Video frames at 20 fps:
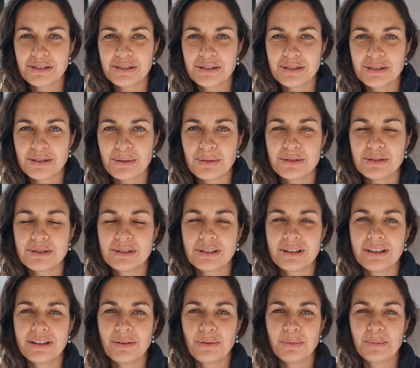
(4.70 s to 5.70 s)
So it took a
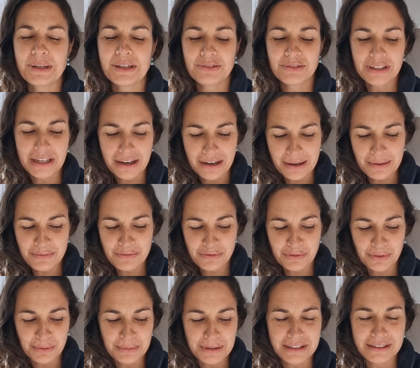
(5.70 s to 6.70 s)
little bit of time
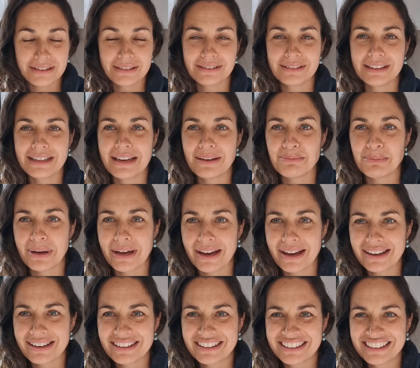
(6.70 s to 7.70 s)
for me to get
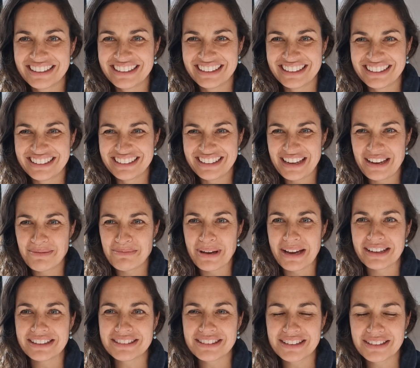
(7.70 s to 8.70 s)
back
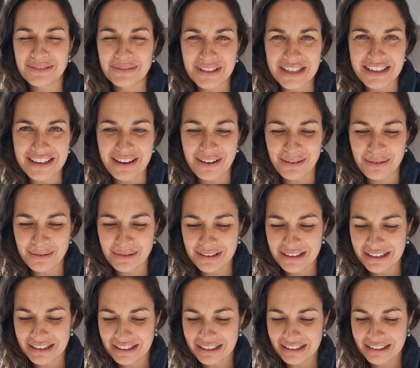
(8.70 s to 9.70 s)
to the video
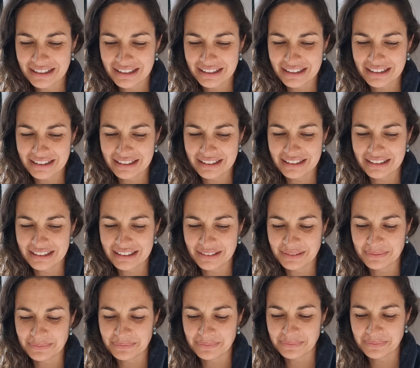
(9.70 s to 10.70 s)

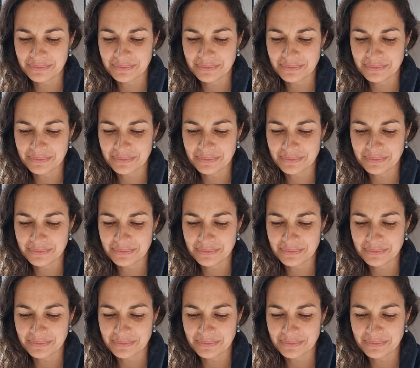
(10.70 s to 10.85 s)
um,